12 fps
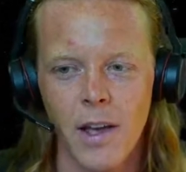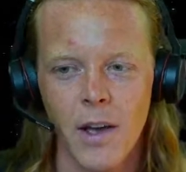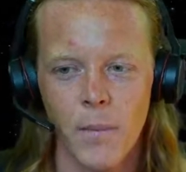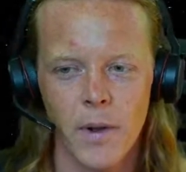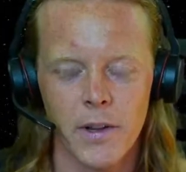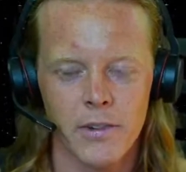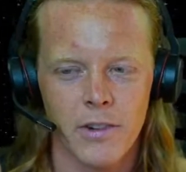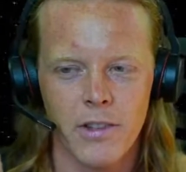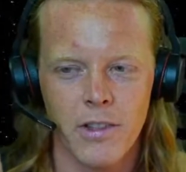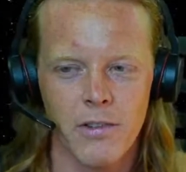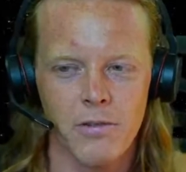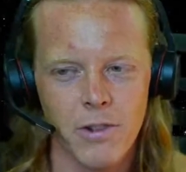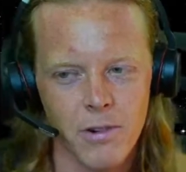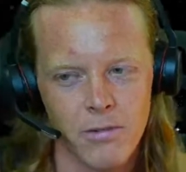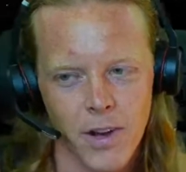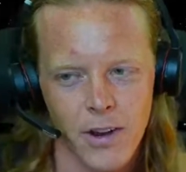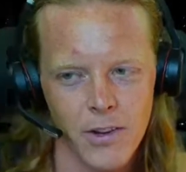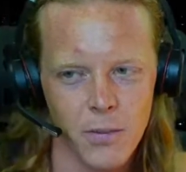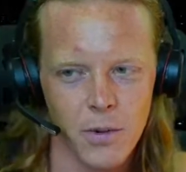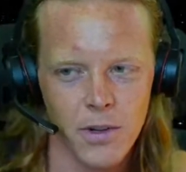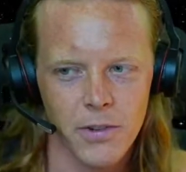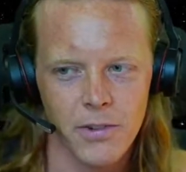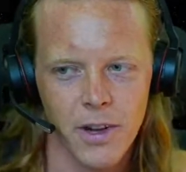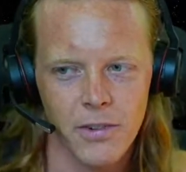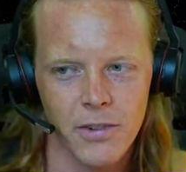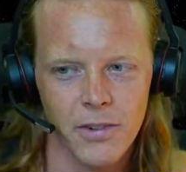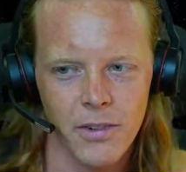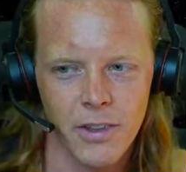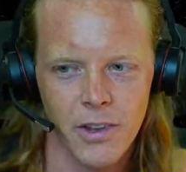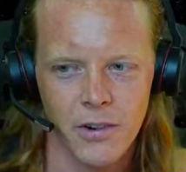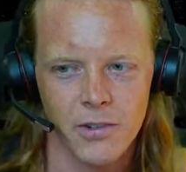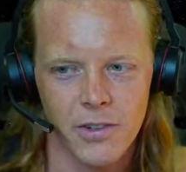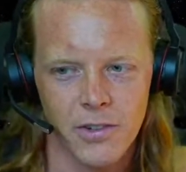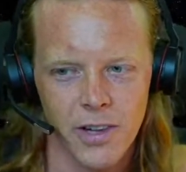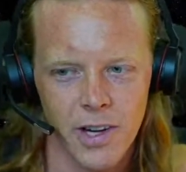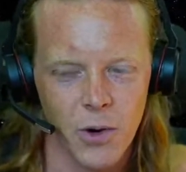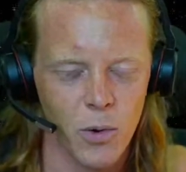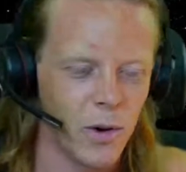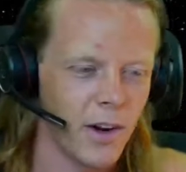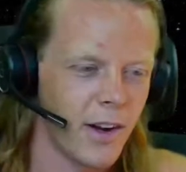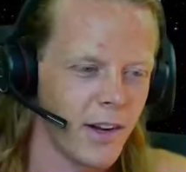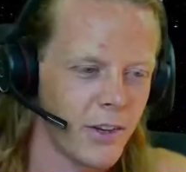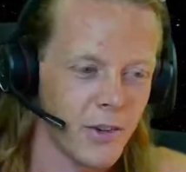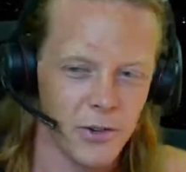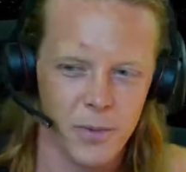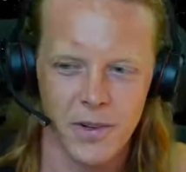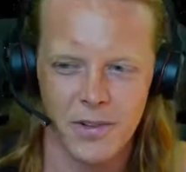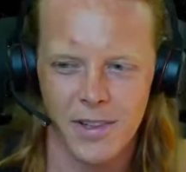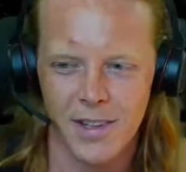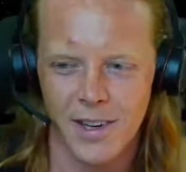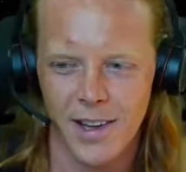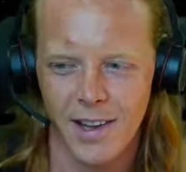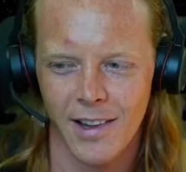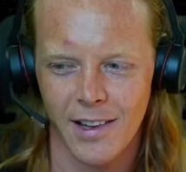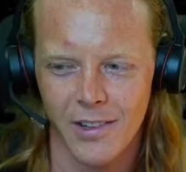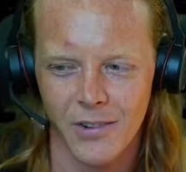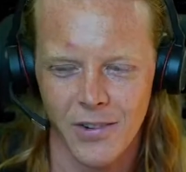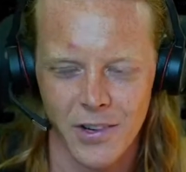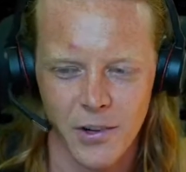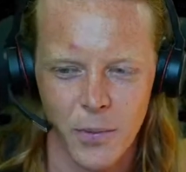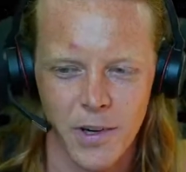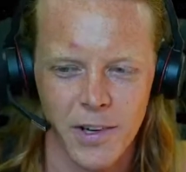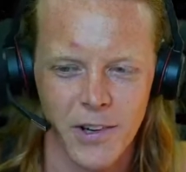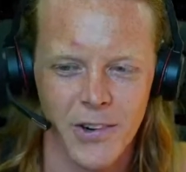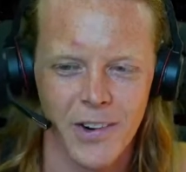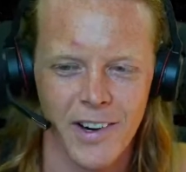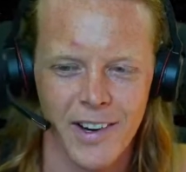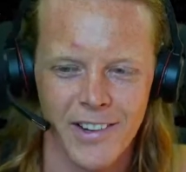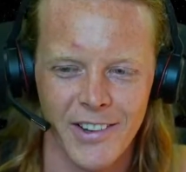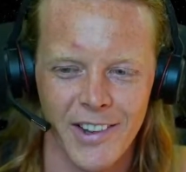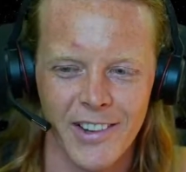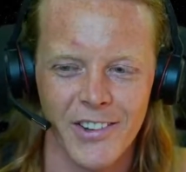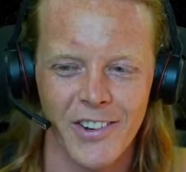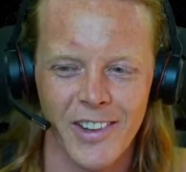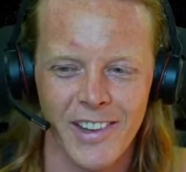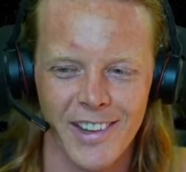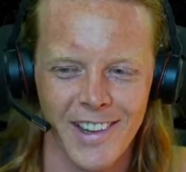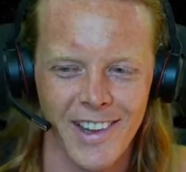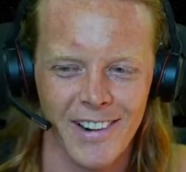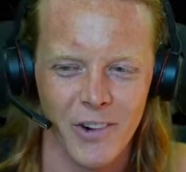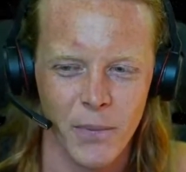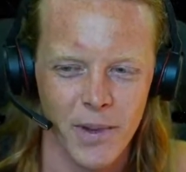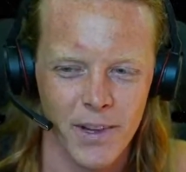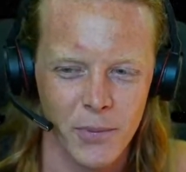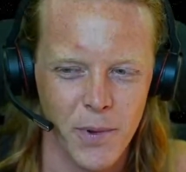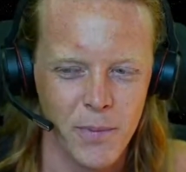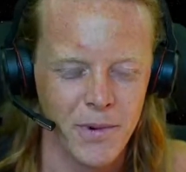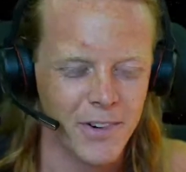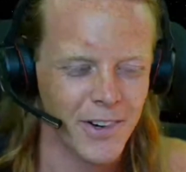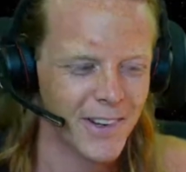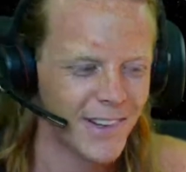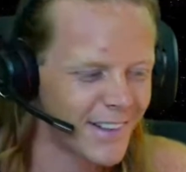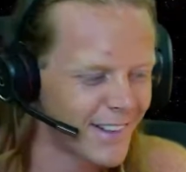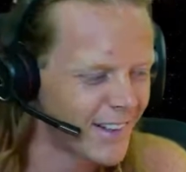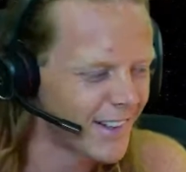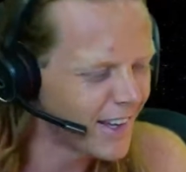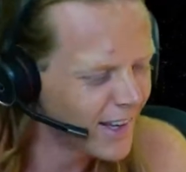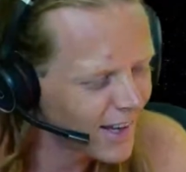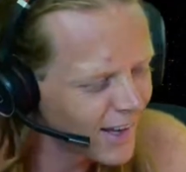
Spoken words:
Make sure that they feel valuable and stuff so that they don't just like quit on you, especially today. Like, you don't want nobody to quit on you. That's really, you can't replace people very easily.